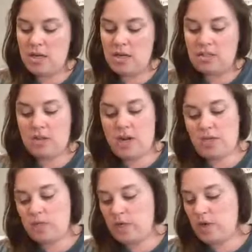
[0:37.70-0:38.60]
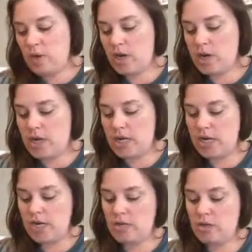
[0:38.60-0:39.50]
Do not do any work on it,
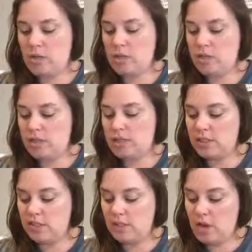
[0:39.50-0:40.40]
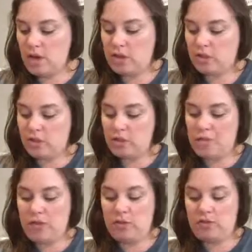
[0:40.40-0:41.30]
not you, your sons or daughters, your
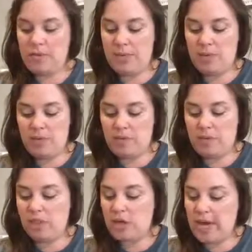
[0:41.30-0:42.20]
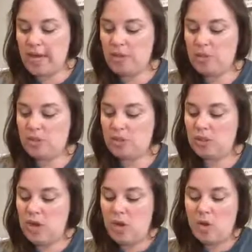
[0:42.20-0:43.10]
male or female servants, your animals,
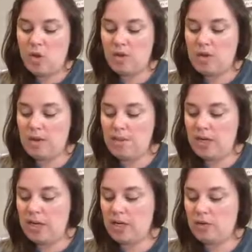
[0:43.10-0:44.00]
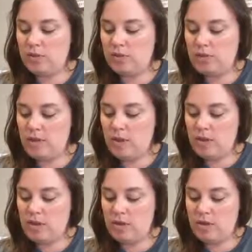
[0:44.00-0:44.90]
or the immigrant who is living
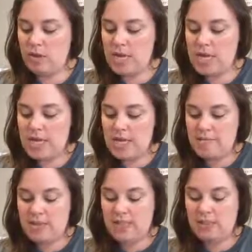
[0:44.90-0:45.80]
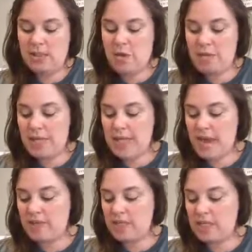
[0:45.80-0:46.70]
with you. Because the Lord made the
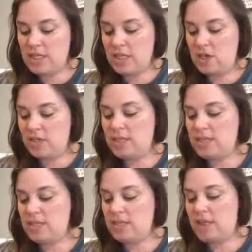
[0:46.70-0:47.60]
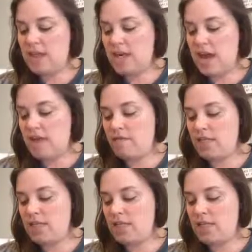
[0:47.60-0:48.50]
heavens and the earth, the sea, and
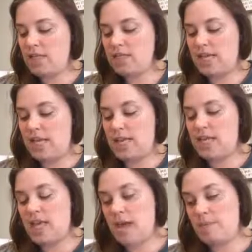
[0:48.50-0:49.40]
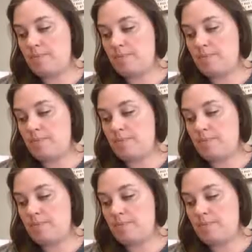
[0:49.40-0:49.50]
everything that is in them